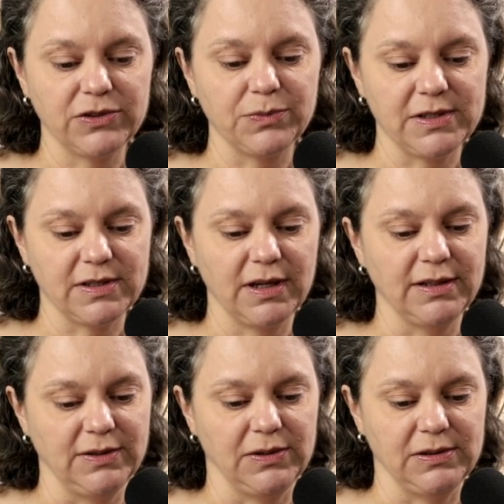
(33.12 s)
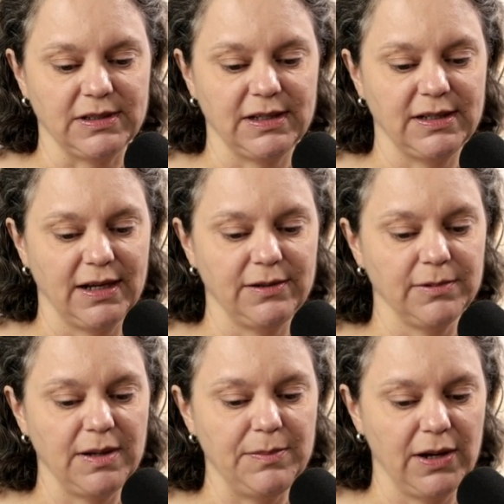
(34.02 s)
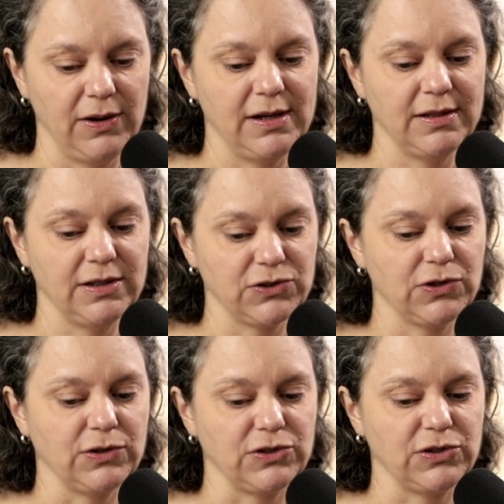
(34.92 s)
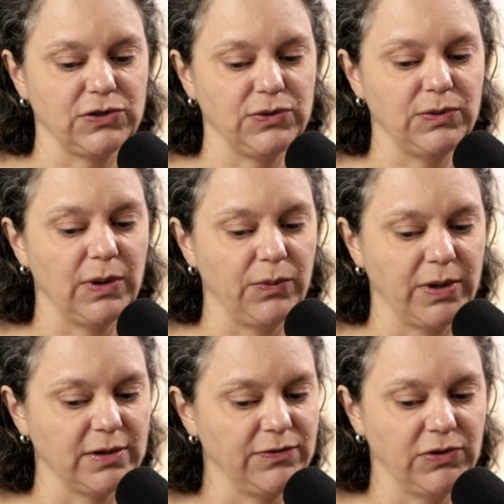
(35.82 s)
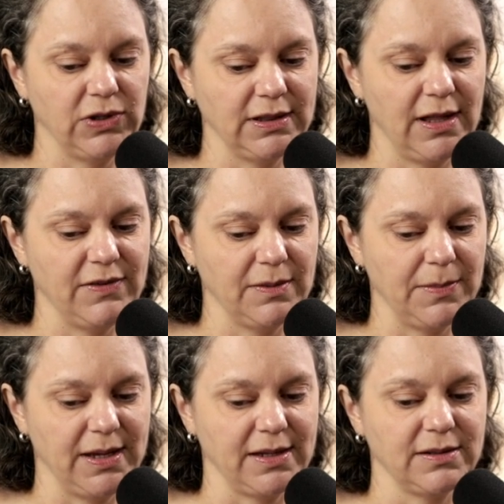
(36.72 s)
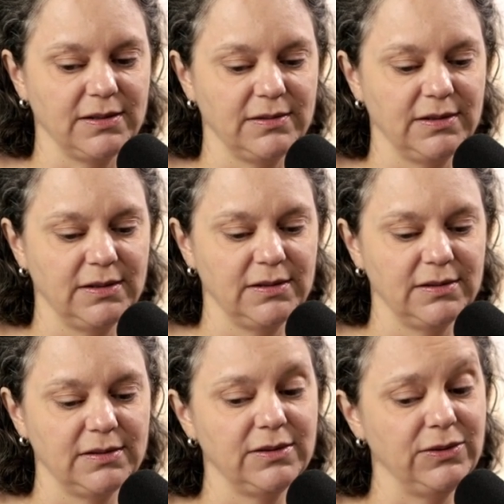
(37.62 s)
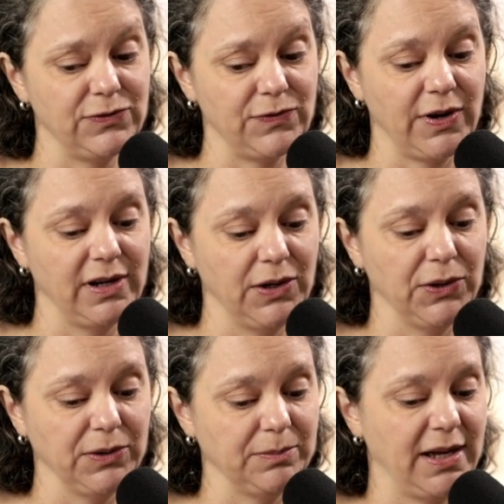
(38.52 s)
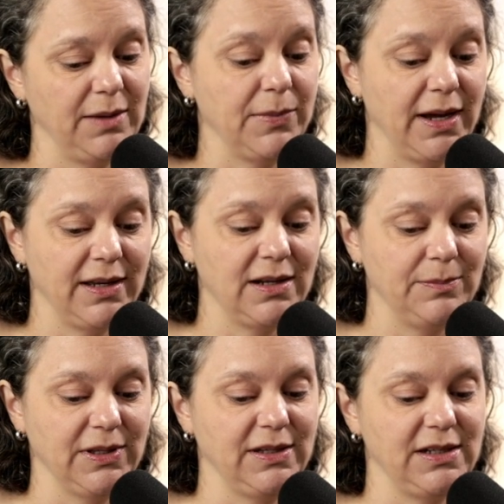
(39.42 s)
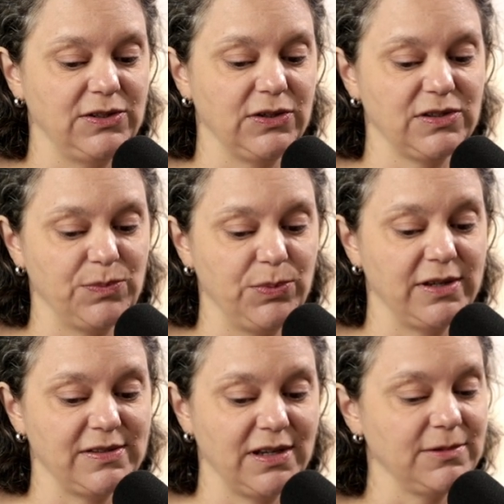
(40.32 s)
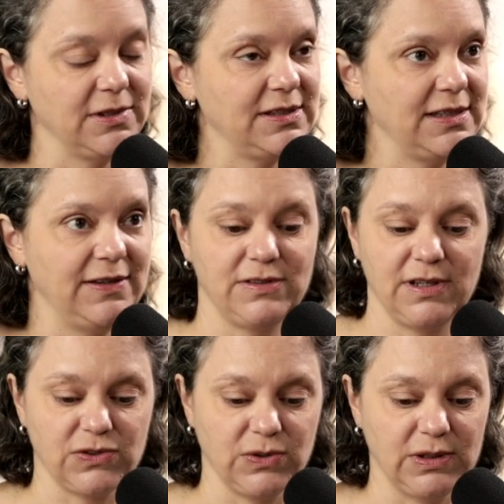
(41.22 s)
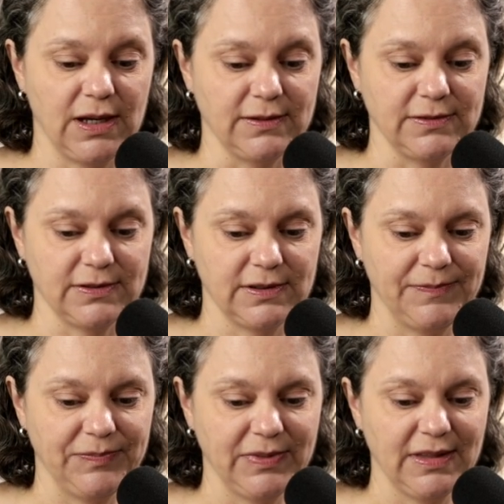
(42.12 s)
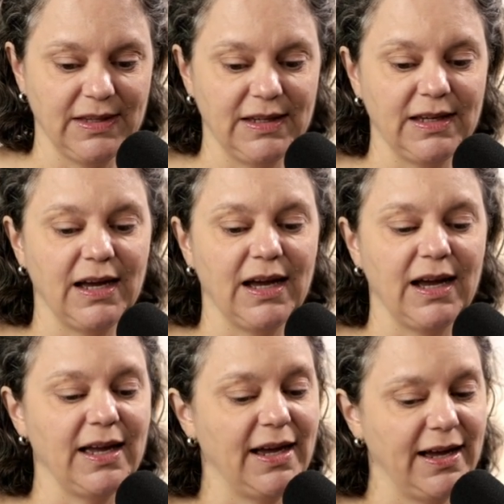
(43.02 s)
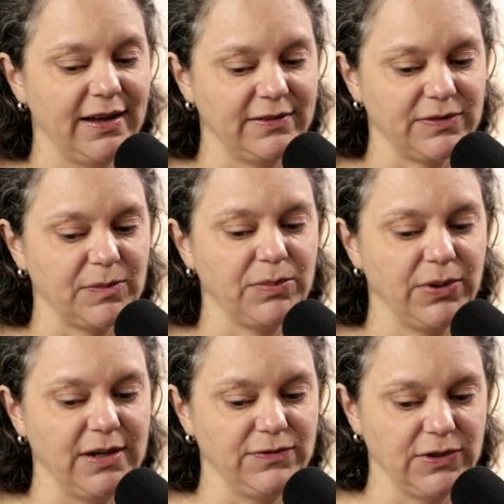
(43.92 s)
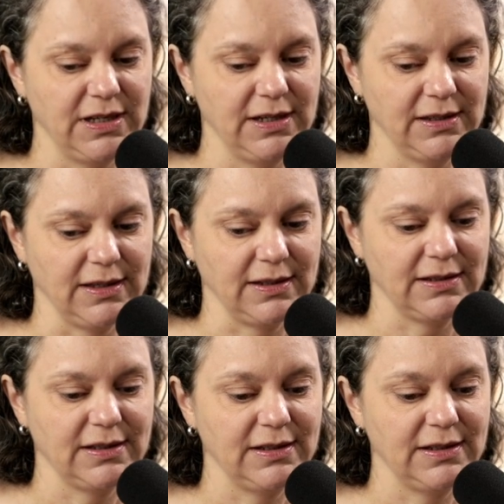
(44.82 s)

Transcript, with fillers: was annulled, and I remarried in the church to a wonderful and loving man who's very hurt by my inability to express and receive sexual love. Mm. Mm. I have prayed for healing.